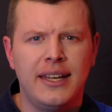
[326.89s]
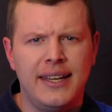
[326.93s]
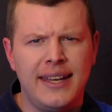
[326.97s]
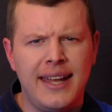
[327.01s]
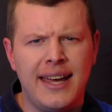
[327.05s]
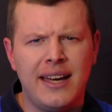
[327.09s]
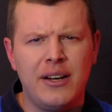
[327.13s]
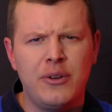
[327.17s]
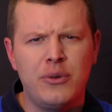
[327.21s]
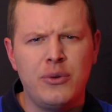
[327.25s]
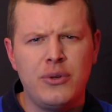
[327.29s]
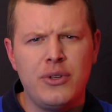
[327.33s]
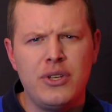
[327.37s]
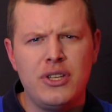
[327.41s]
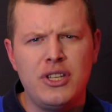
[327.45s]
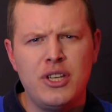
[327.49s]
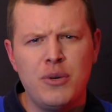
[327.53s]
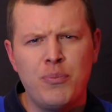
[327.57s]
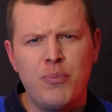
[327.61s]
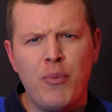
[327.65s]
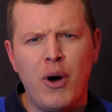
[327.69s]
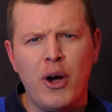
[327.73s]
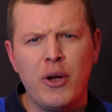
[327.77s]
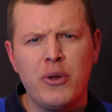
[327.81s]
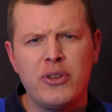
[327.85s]
Now,
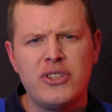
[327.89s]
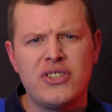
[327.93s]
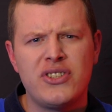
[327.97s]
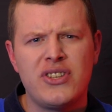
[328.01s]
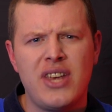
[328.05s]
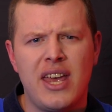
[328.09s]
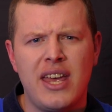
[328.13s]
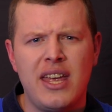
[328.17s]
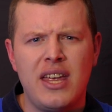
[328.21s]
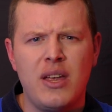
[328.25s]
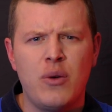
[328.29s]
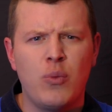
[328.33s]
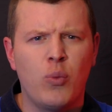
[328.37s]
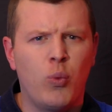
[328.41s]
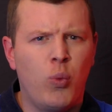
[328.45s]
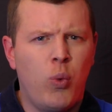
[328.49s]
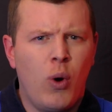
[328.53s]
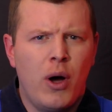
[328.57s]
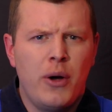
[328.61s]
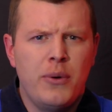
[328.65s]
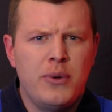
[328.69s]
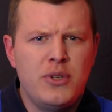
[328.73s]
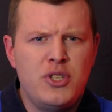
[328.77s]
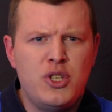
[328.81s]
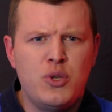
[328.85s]
you might say,
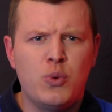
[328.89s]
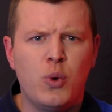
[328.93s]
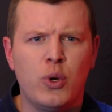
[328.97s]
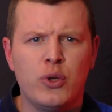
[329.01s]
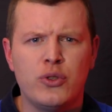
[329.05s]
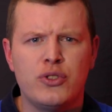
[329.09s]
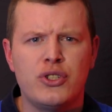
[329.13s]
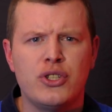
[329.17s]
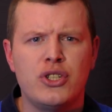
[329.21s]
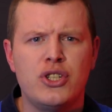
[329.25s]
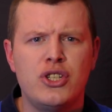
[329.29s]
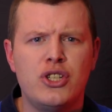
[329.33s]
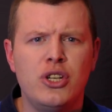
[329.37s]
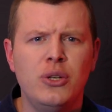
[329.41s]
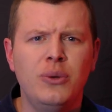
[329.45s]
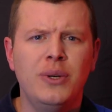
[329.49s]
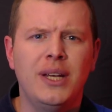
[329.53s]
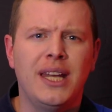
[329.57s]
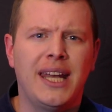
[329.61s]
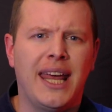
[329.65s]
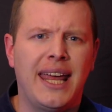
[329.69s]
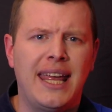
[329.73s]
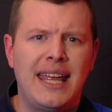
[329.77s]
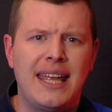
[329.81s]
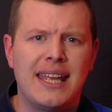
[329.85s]
why would you want to shoot
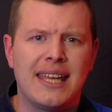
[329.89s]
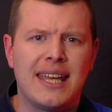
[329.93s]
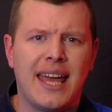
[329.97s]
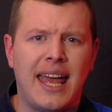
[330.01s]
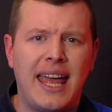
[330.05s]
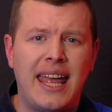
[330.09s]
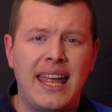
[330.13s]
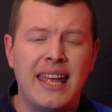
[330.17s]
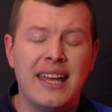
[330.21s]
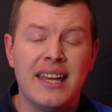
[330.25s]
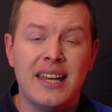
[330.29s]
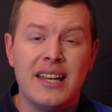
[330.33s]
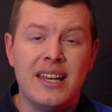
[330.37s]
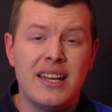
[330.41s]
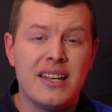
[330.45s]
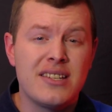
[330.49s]
in eight K,